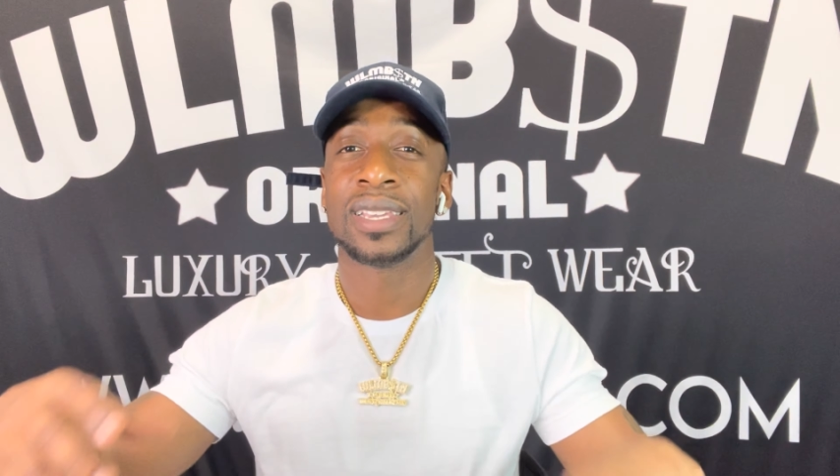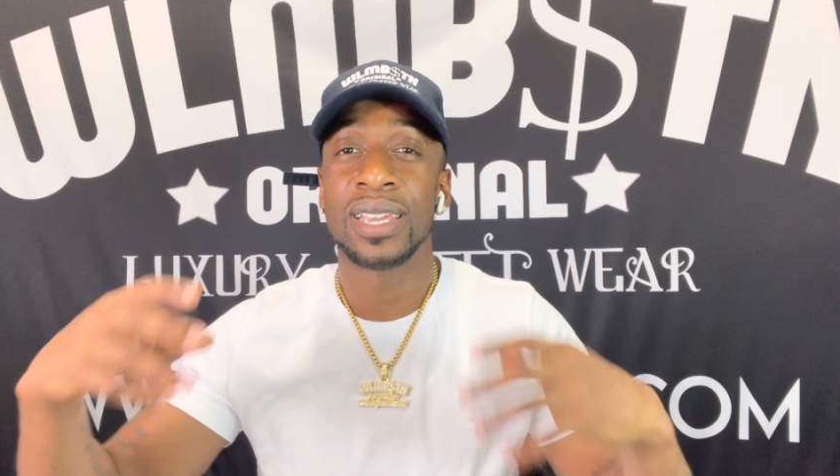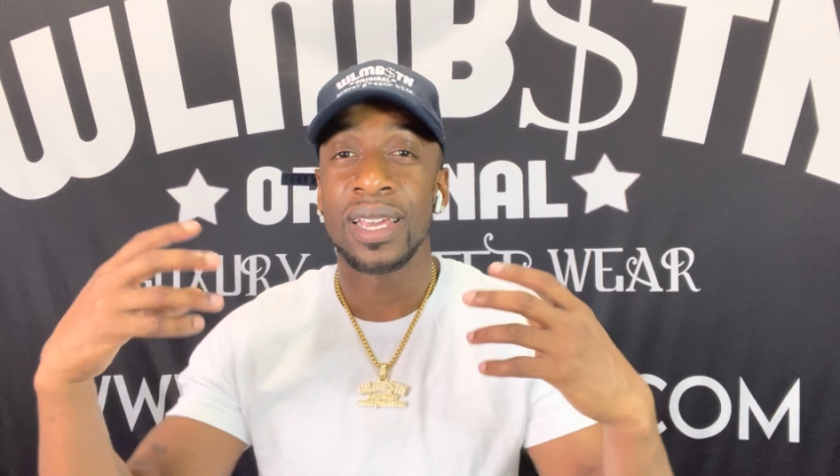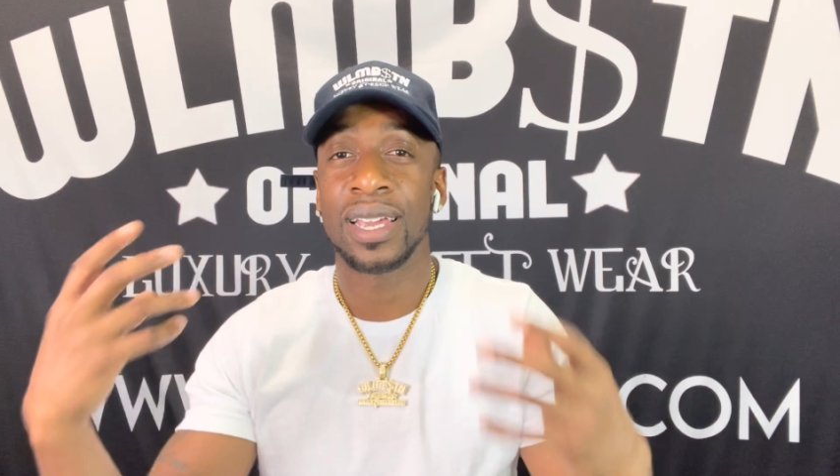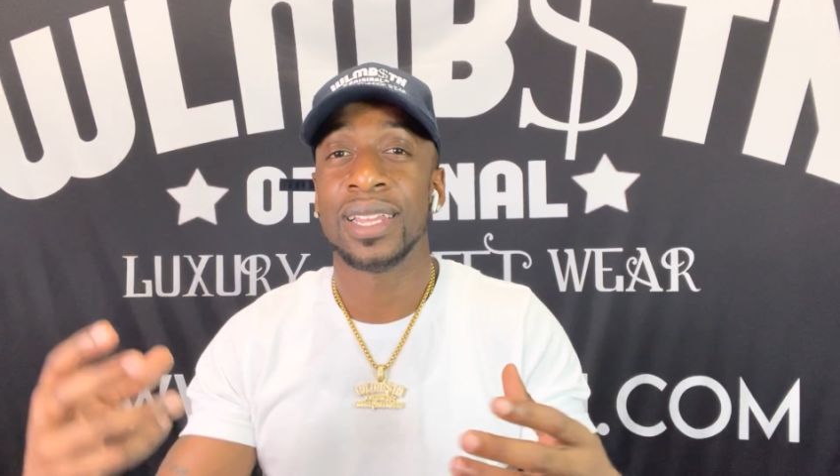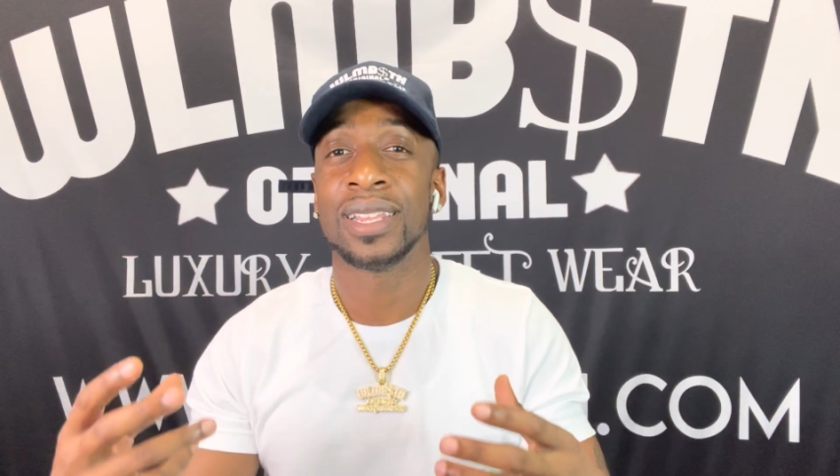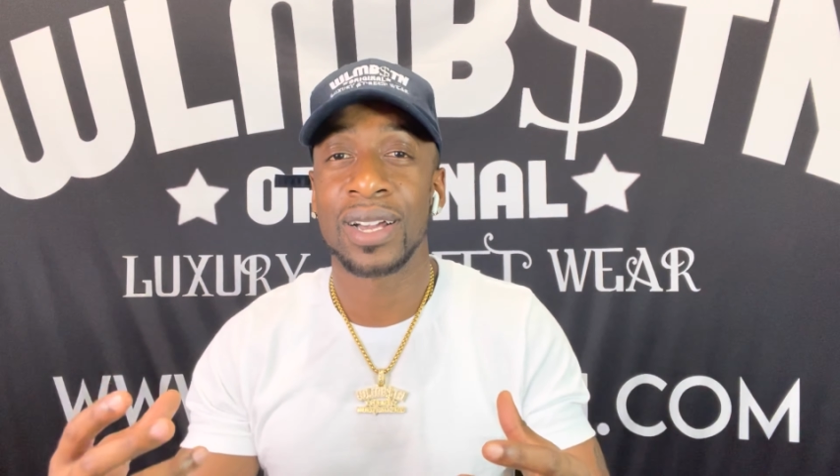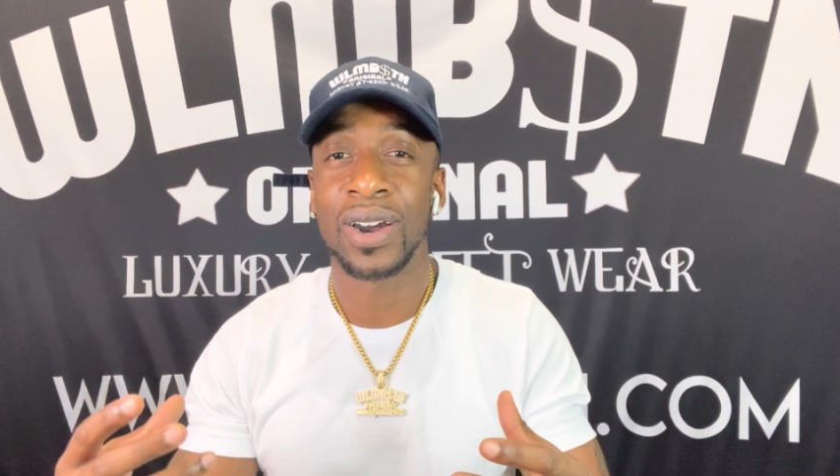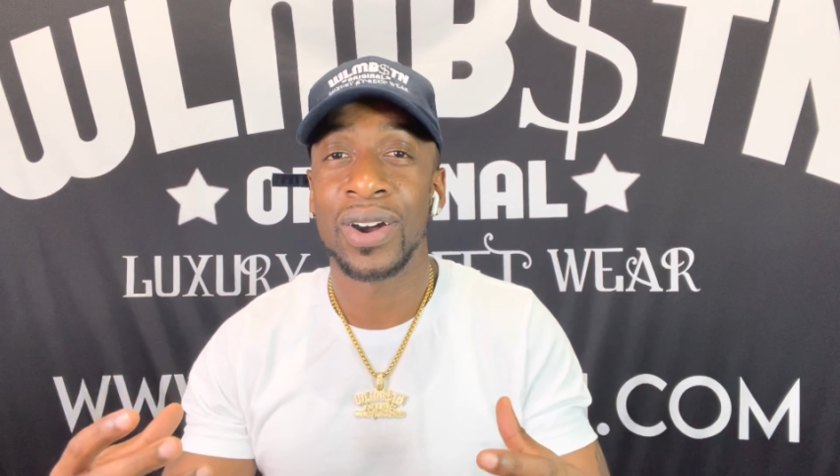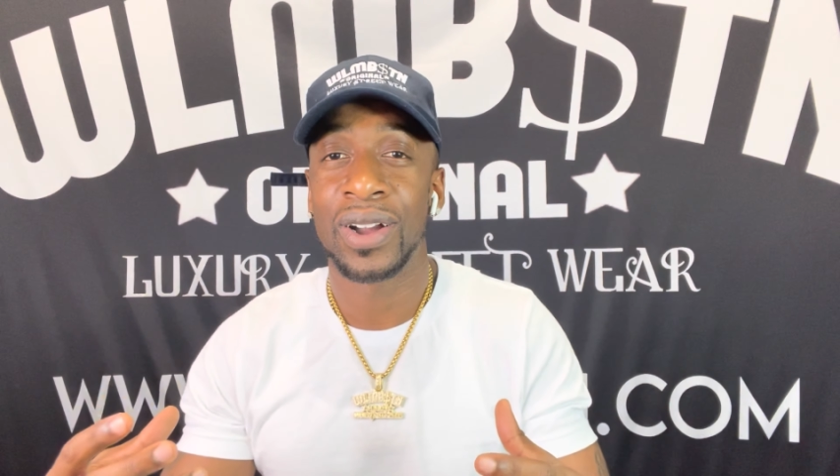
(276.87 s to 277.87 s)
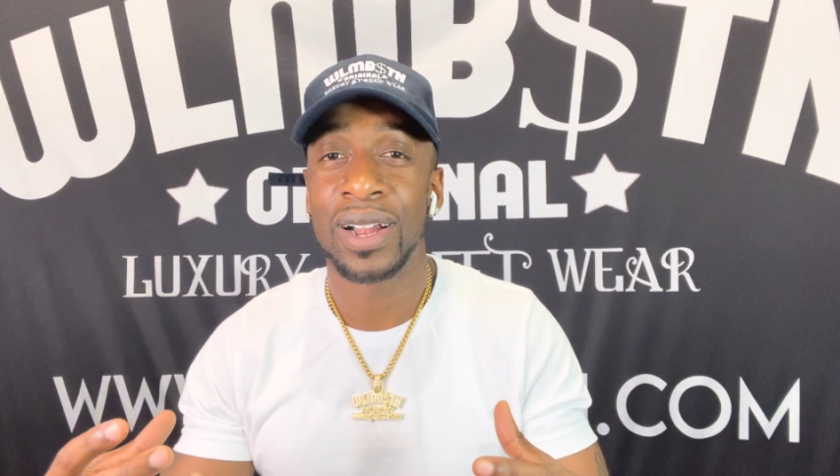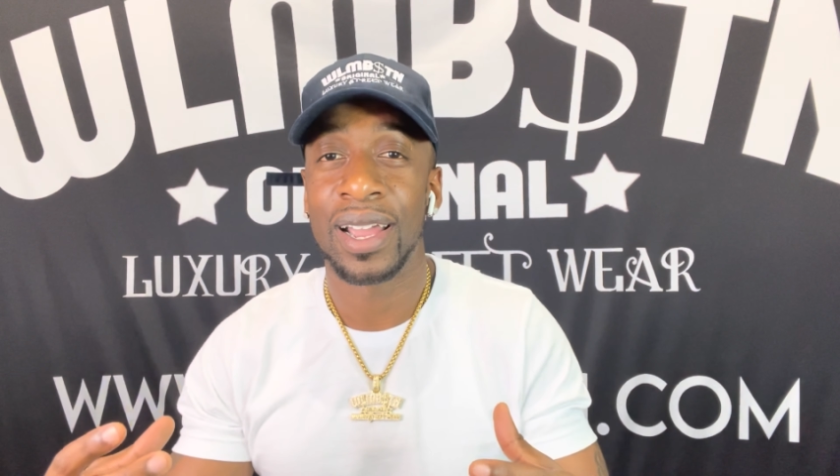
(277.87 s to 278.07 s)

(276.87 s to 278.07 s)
get in the car,